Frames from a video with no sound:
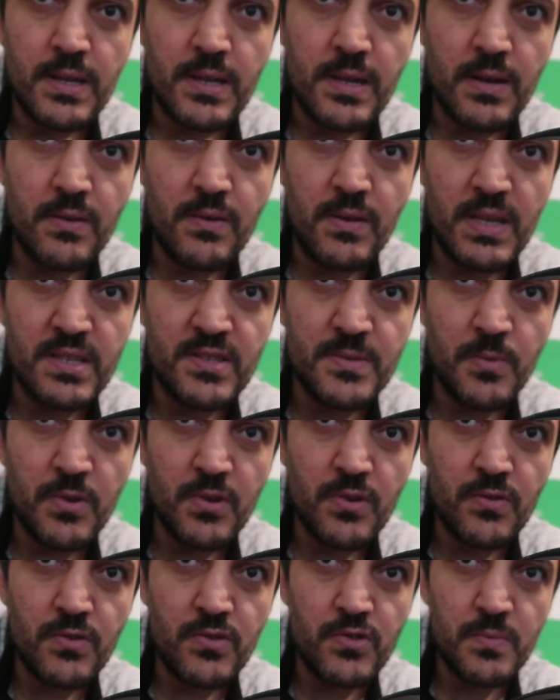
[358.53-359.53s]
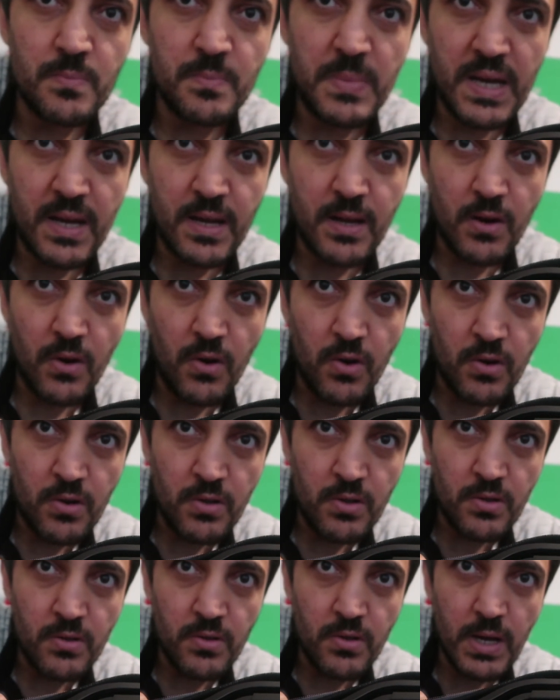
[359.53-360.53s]
Now let's focus back
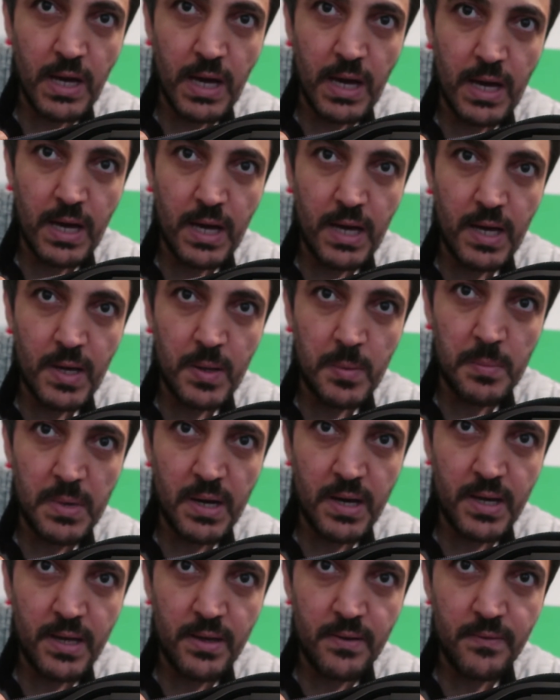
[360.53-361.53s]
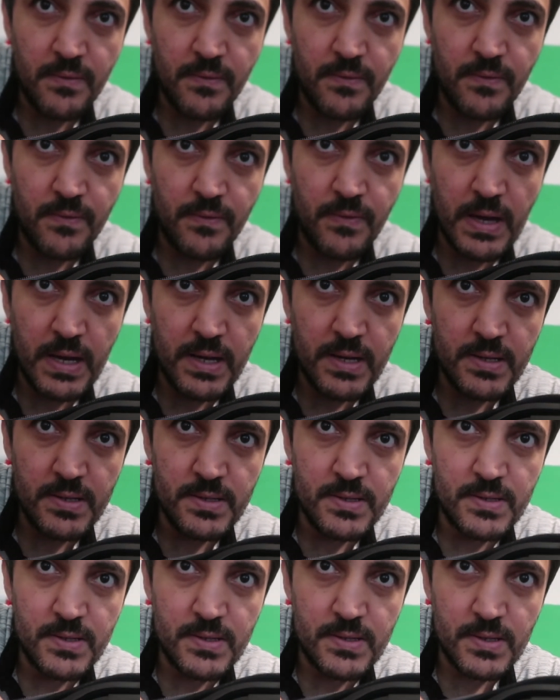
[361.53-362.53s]
on my
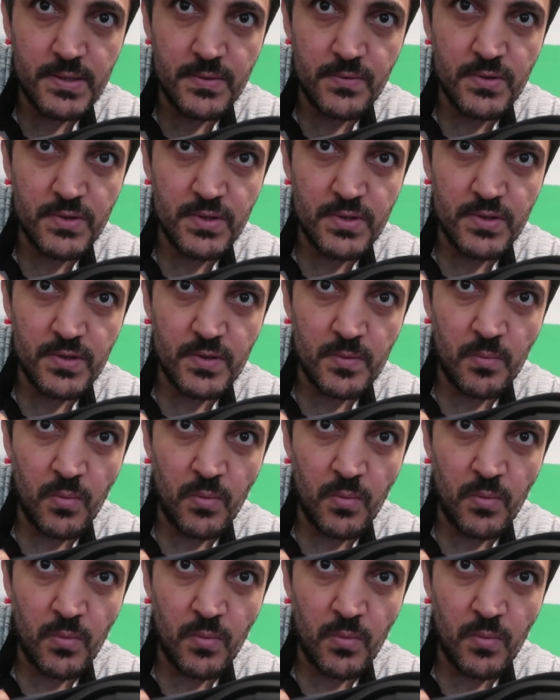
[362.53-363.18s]
face, which is